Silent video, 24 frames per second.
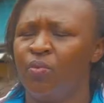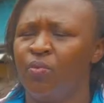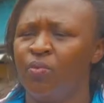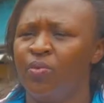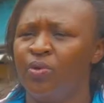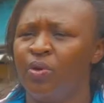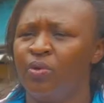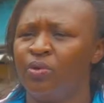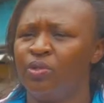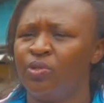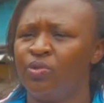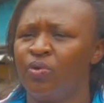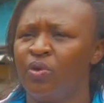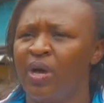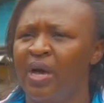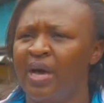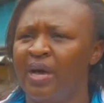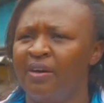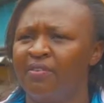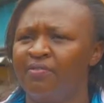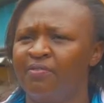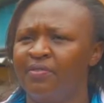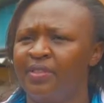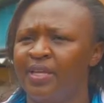We also
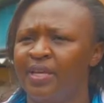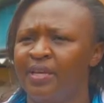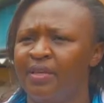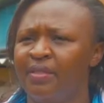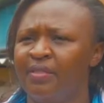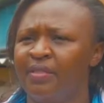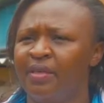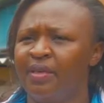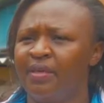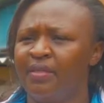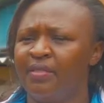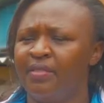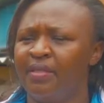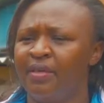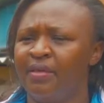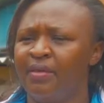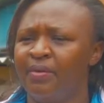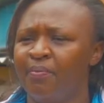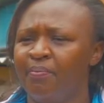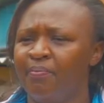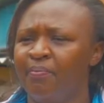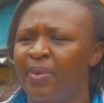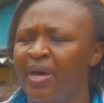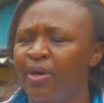have the, the, the
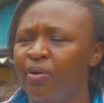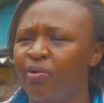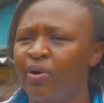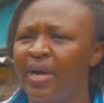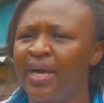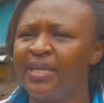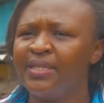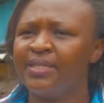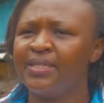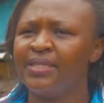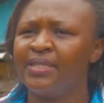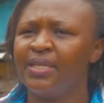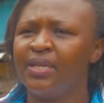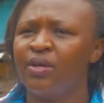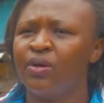biogas.